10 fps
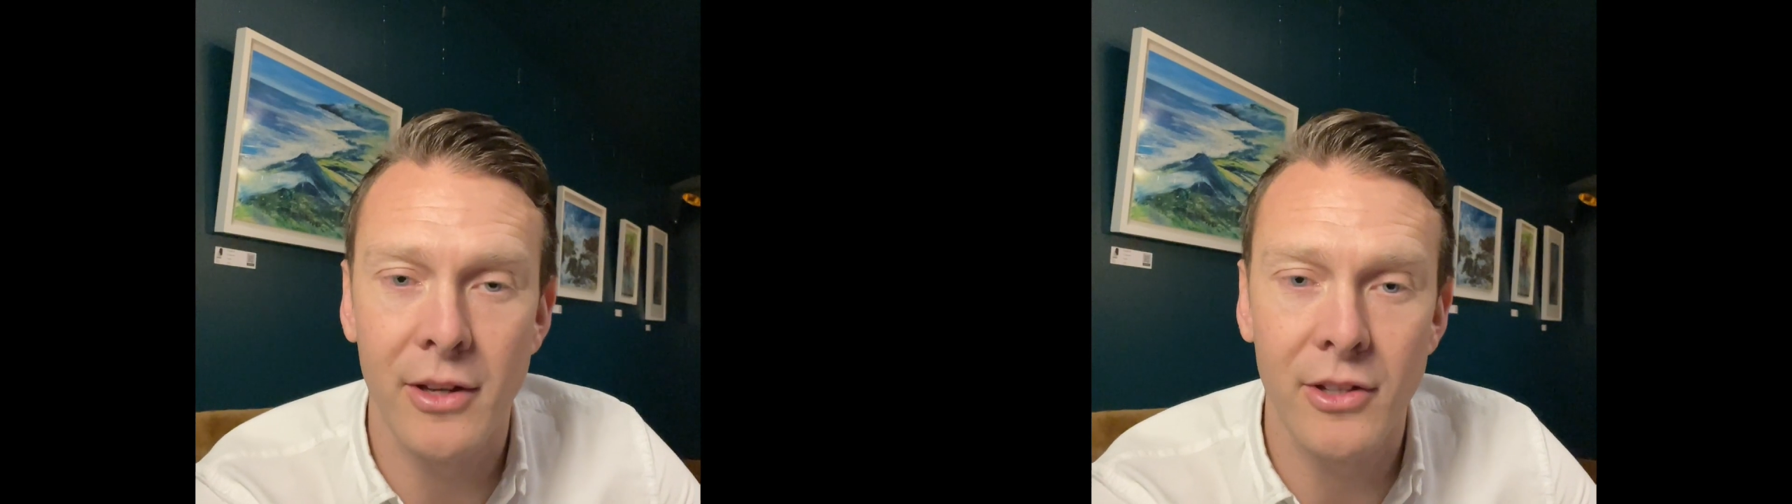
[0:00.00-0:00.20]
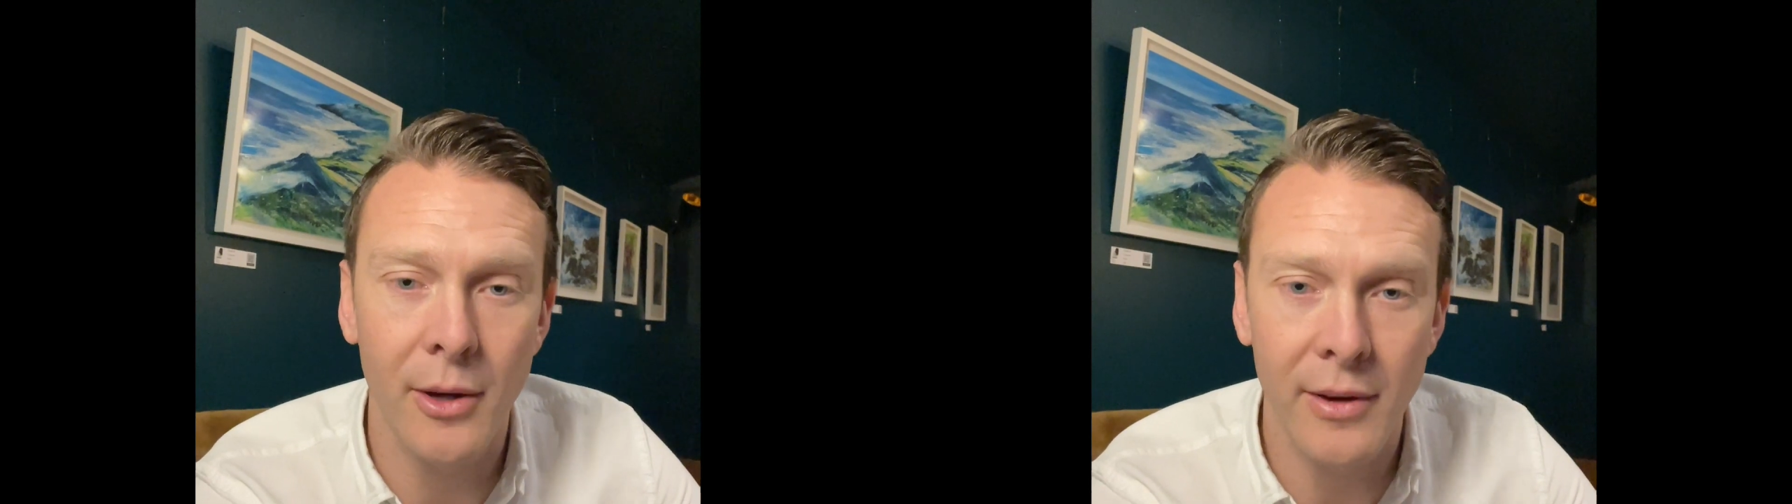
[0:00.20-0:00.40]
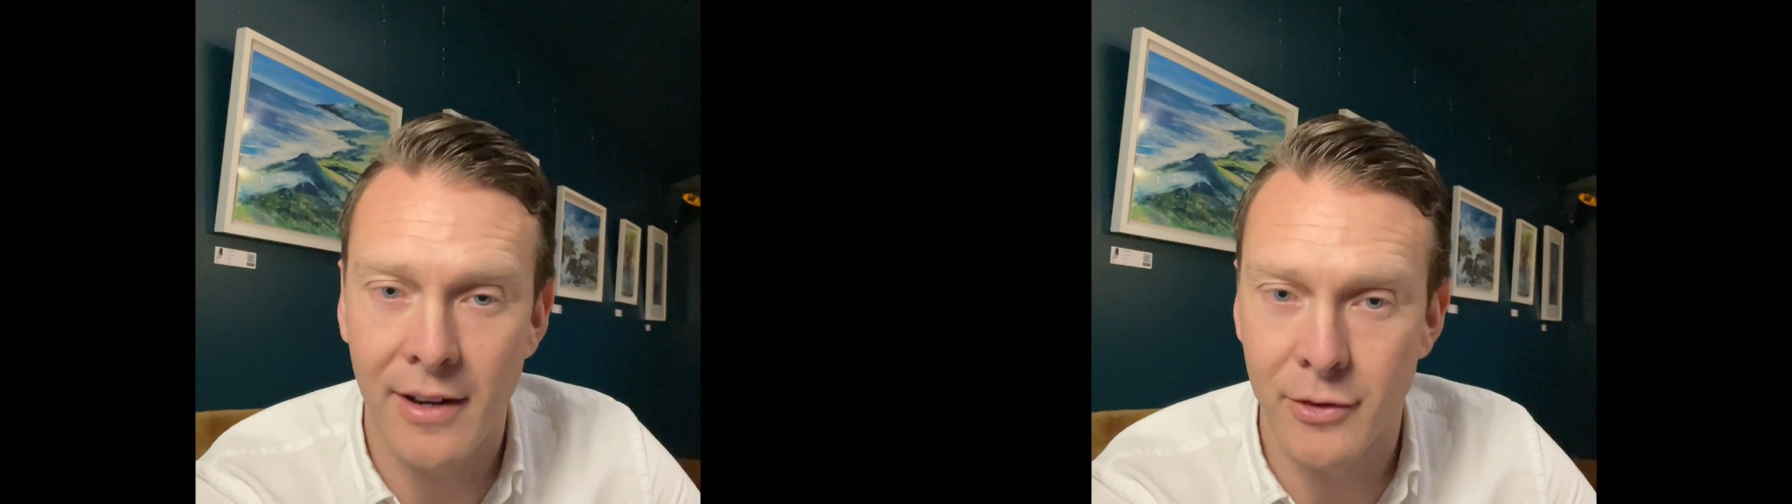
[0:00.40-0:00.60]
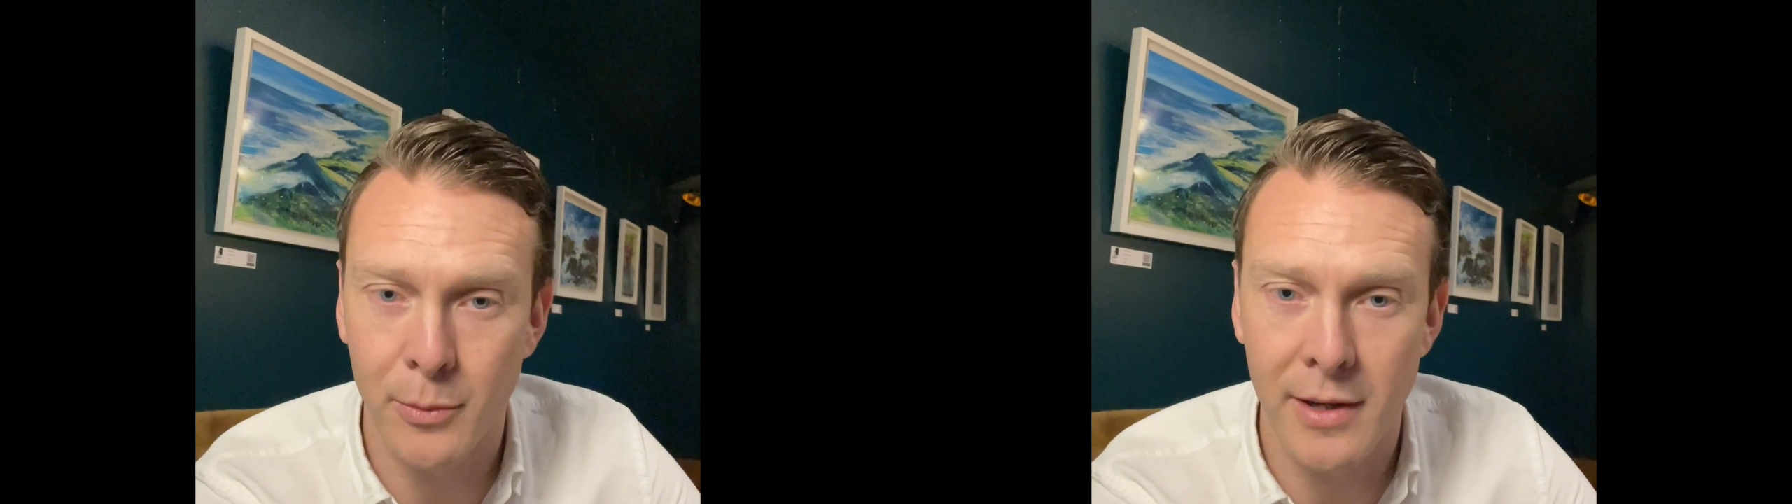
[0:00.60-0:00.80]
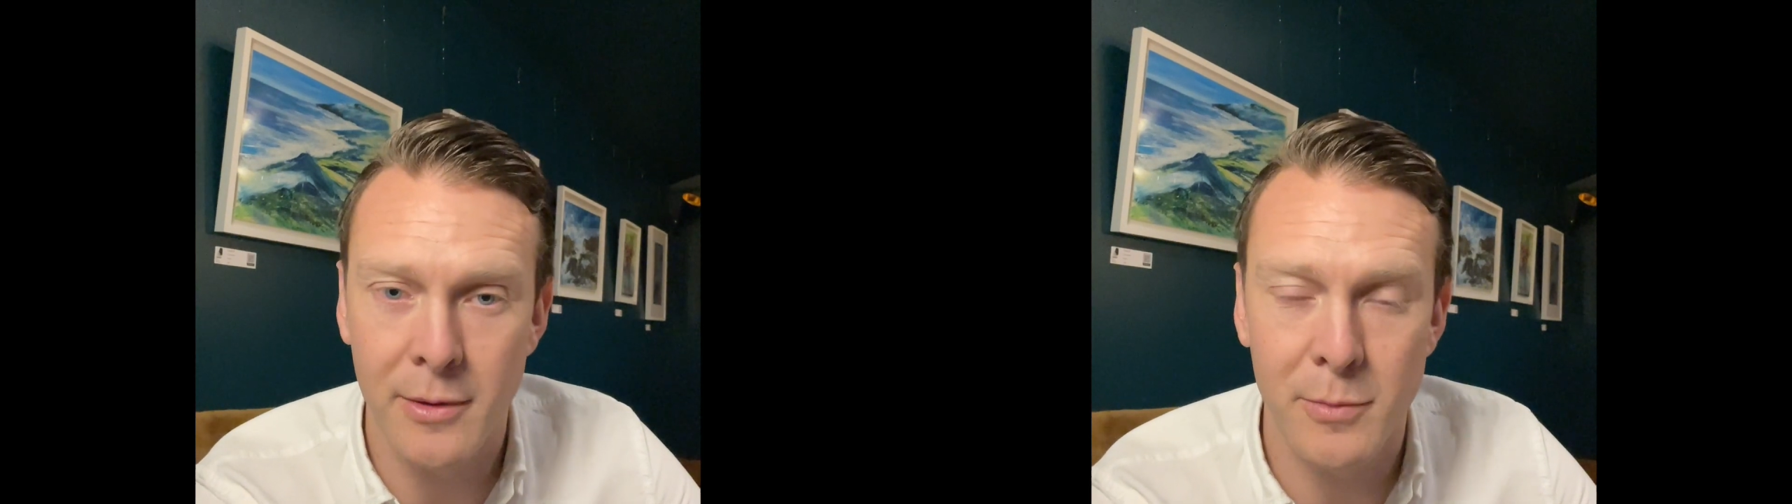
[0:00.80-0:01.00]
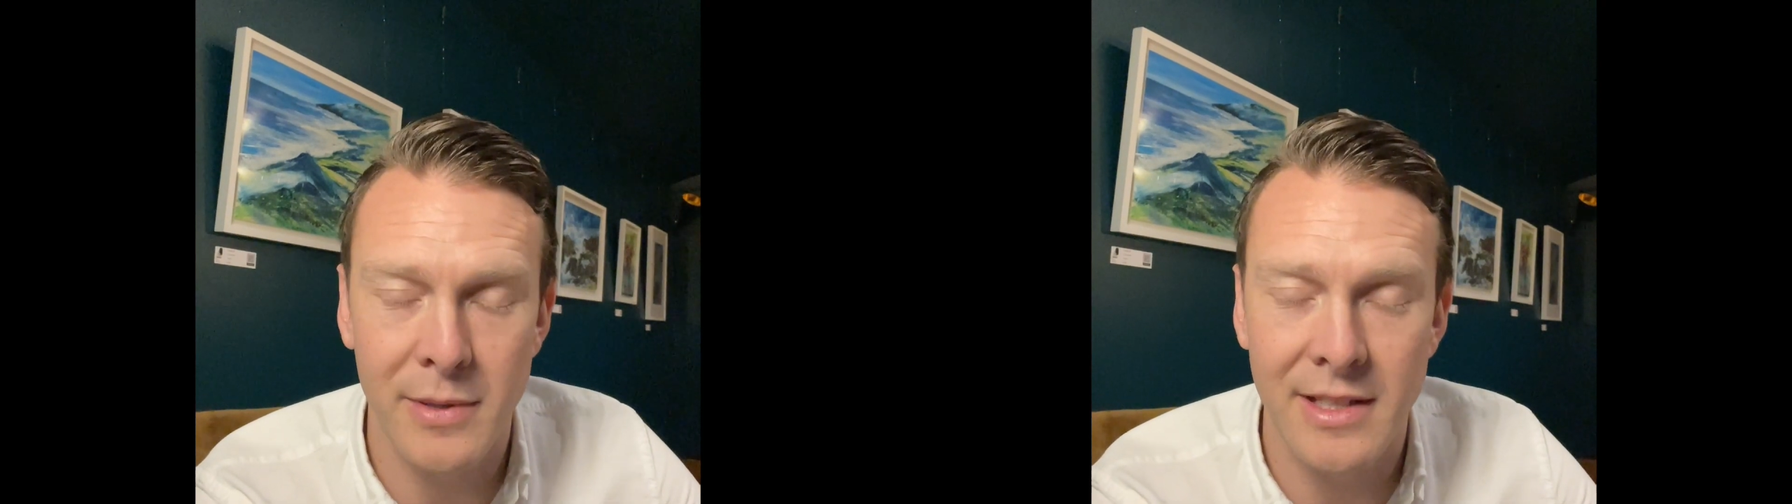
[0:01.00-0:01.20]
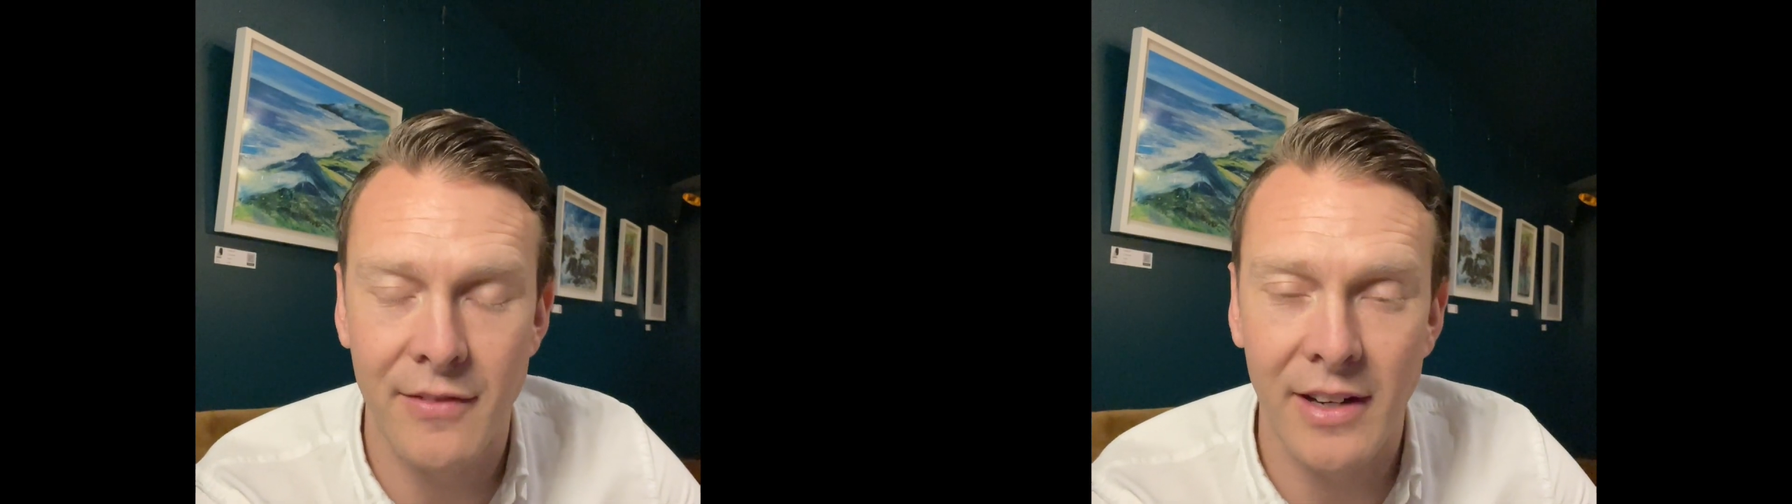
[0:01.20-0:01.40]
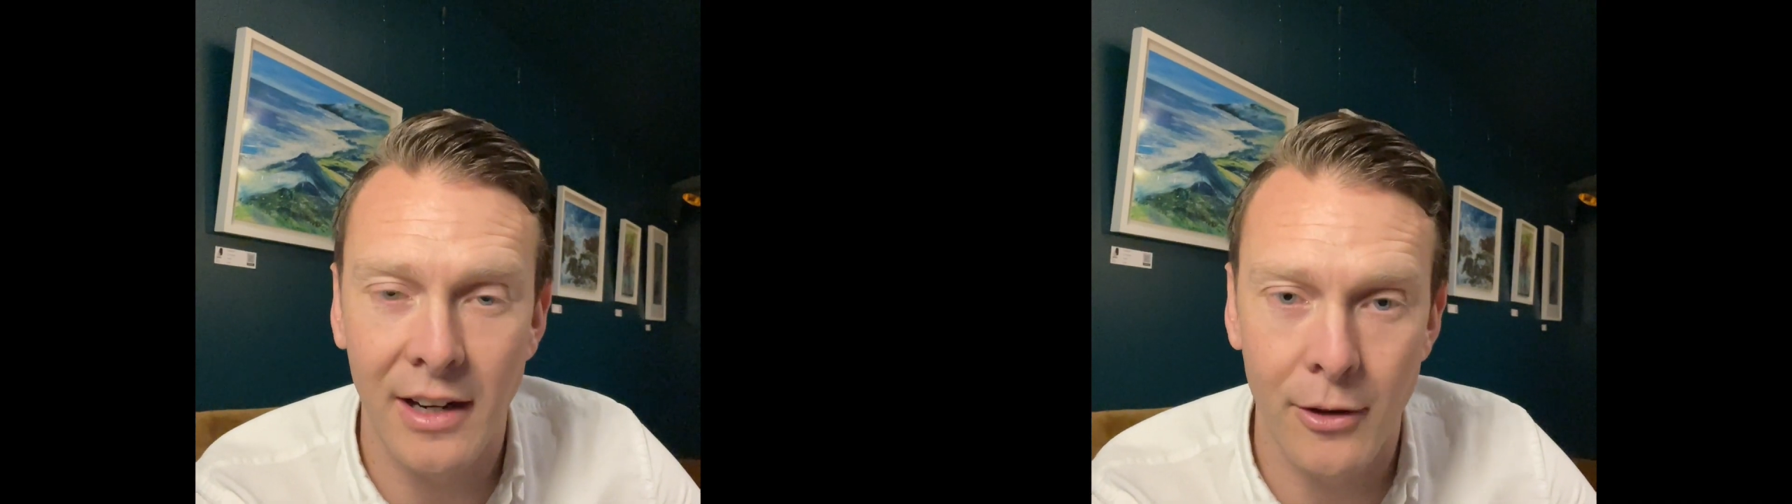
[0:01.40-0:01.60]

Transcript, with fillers: You don't have to wear specific